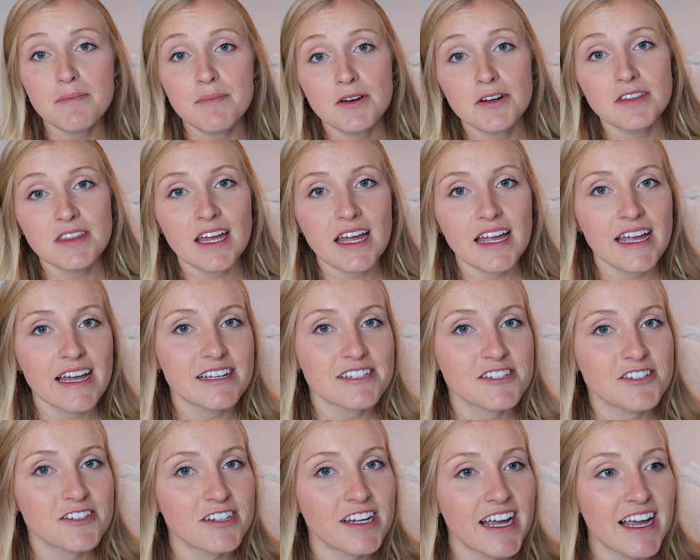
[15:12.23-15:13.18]
birthday
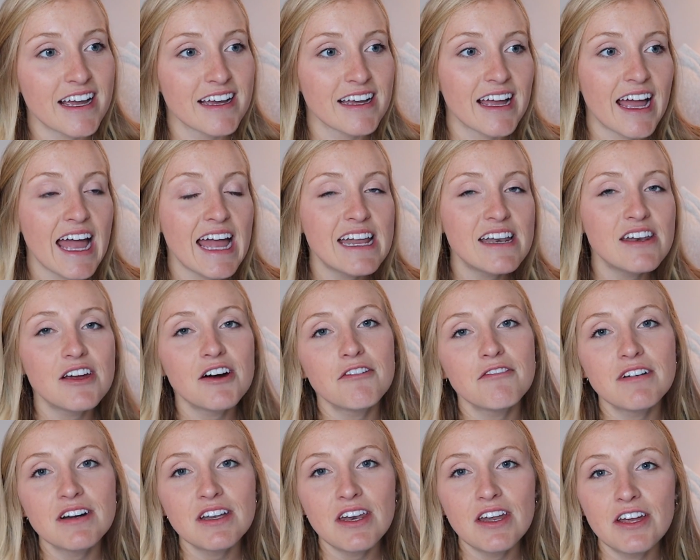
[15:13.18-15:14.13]
yesterday and no
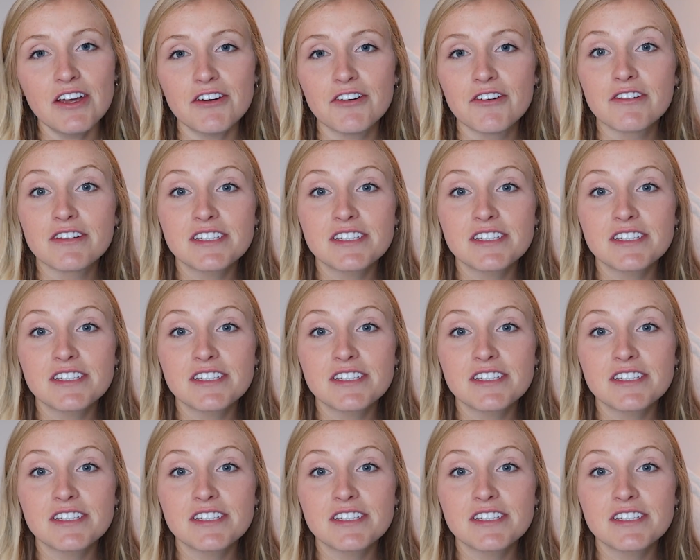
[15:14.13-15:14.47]
one knew.